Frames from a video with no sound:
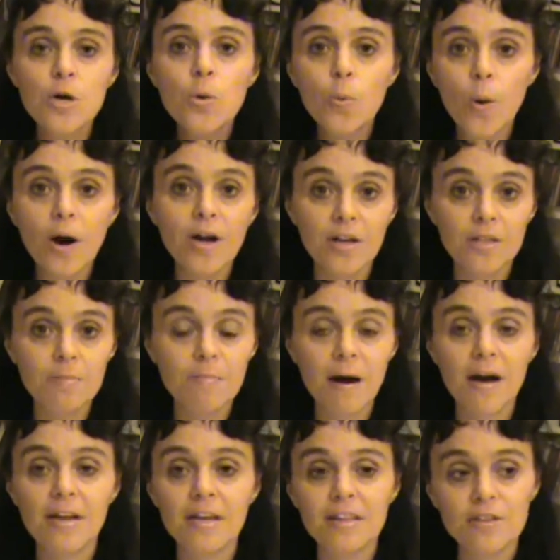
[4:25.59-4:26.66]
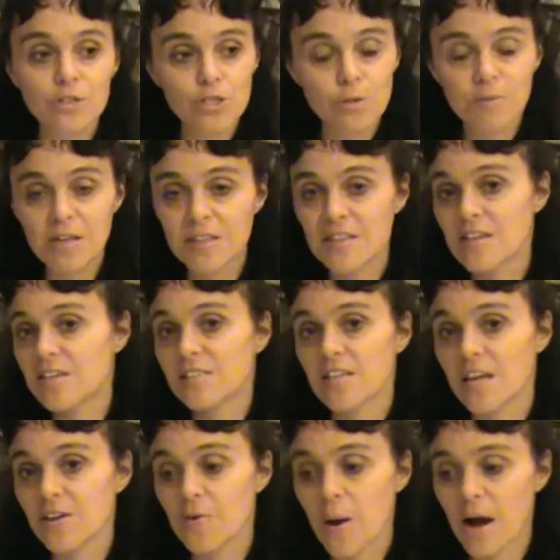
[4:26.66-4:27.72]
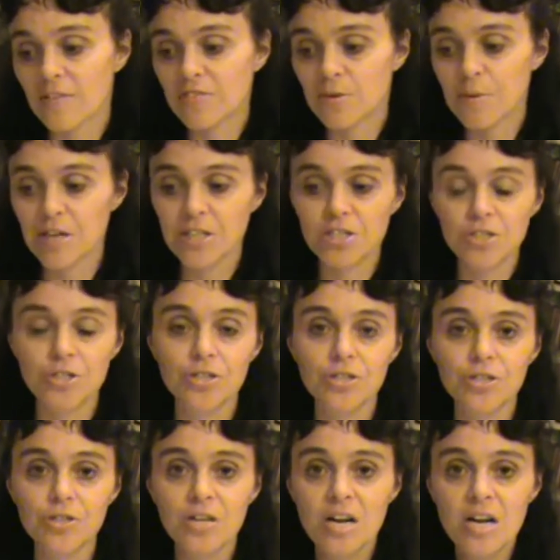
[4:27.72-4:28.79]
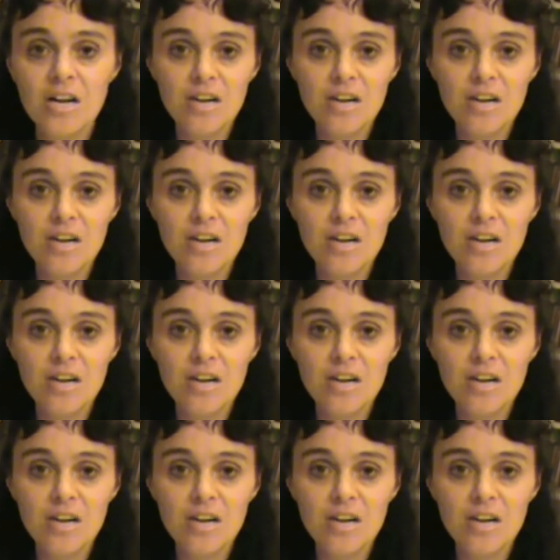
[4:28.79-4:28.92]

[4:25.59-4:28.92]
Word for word: work on the body there's so many things that you have to make sure